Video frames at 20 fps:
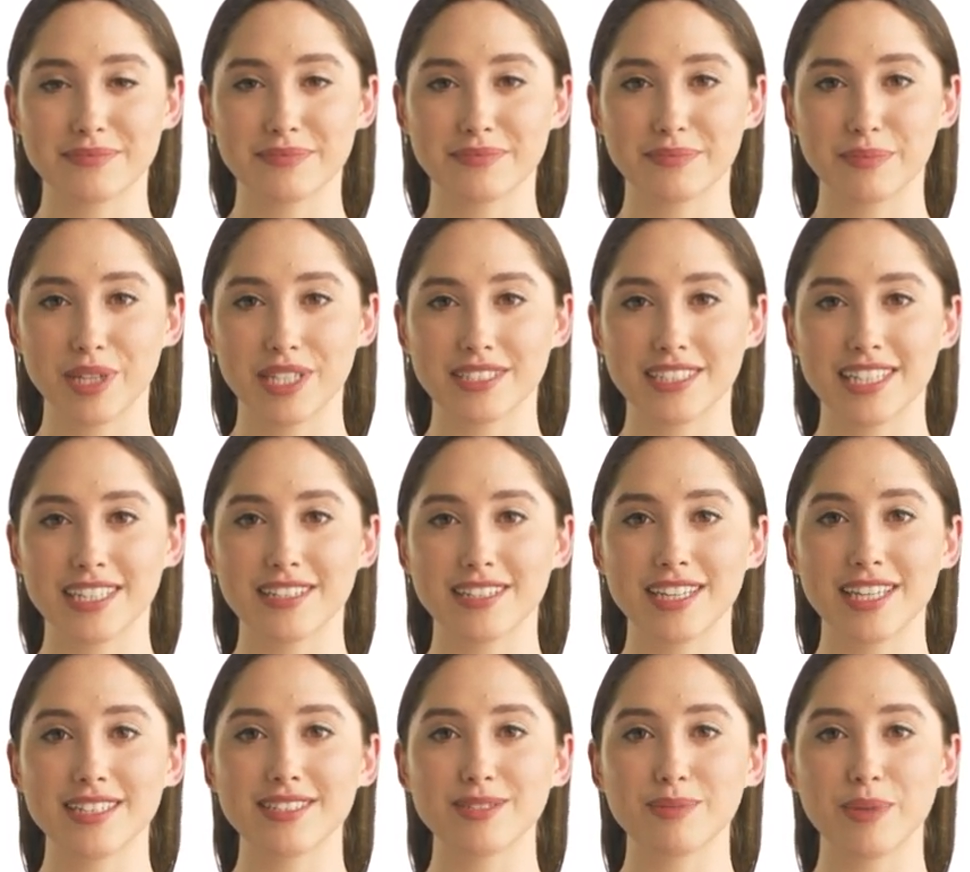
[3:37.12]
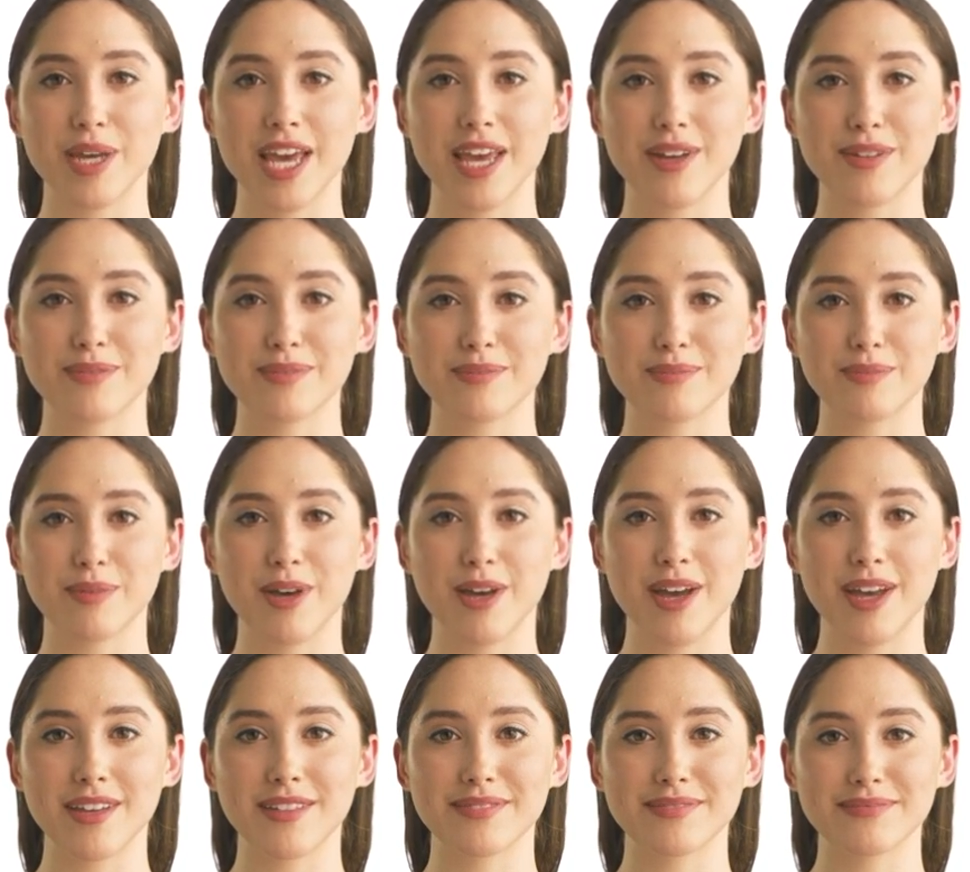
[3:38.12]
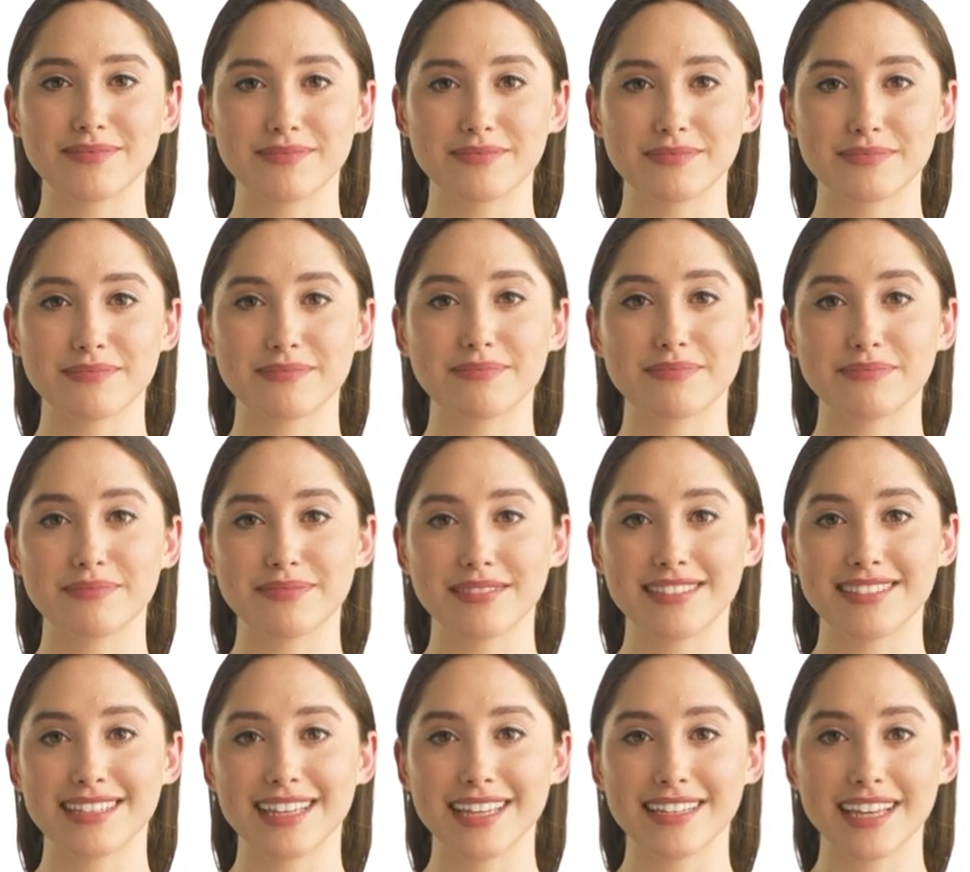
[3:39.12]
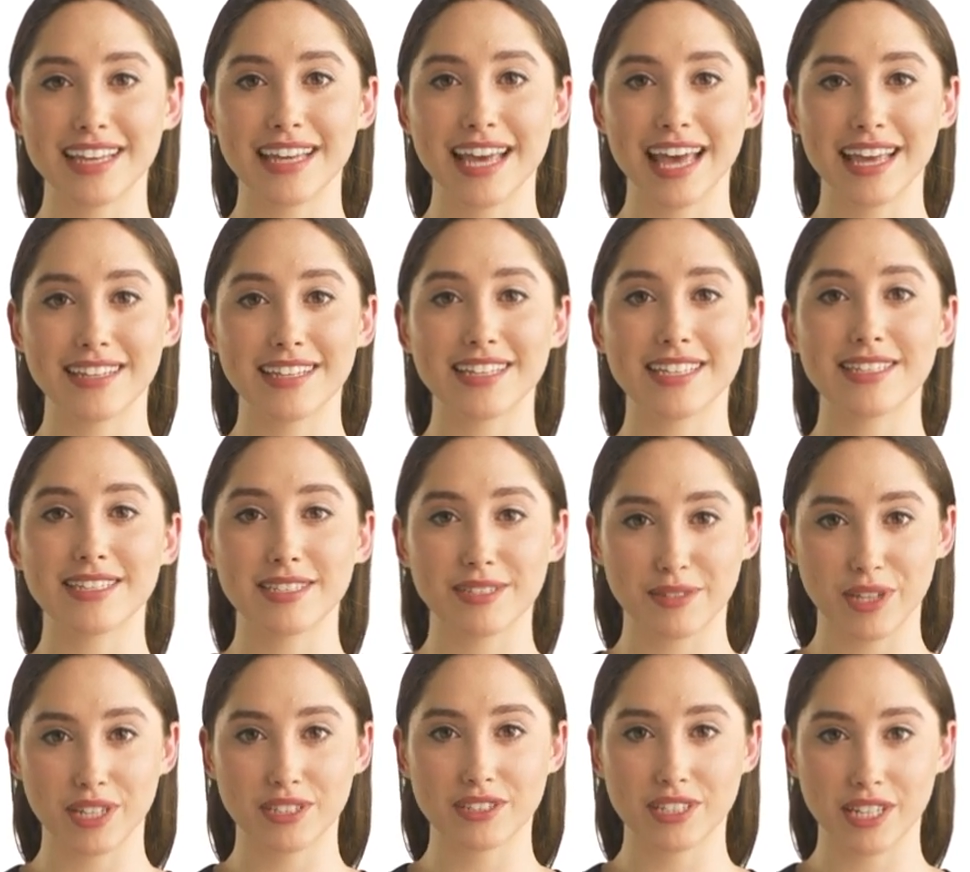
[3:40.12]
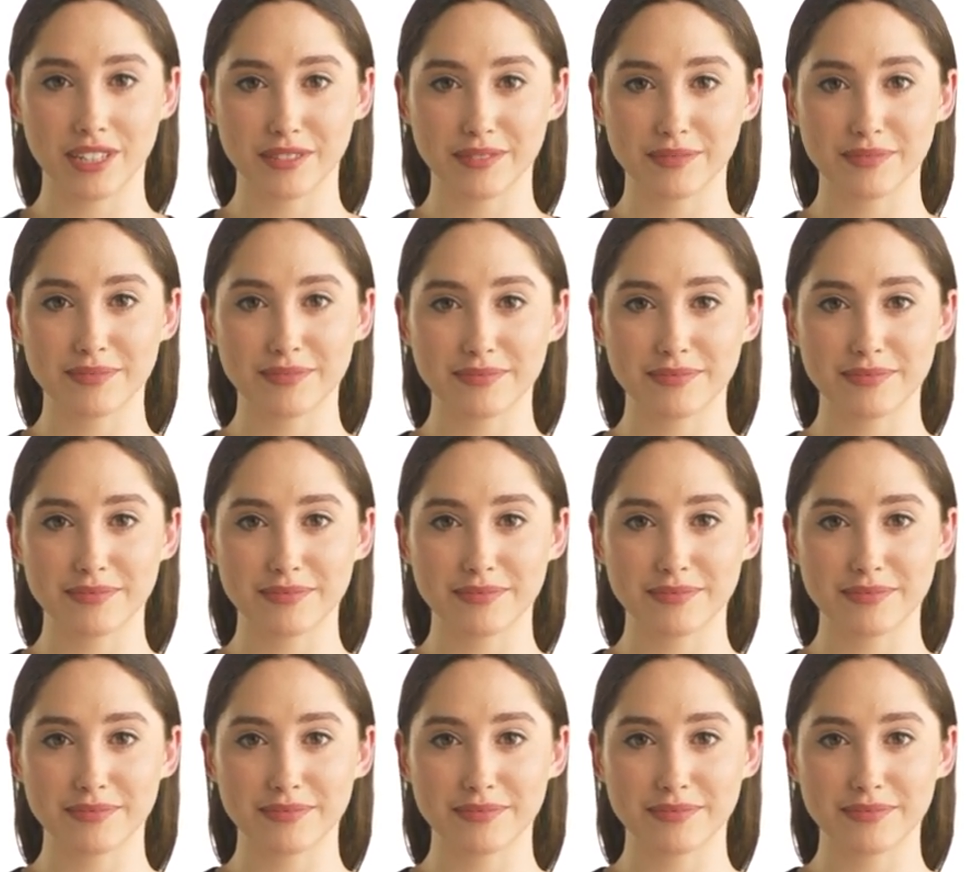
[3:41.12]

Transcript: which includes, well, more. See the link in the description.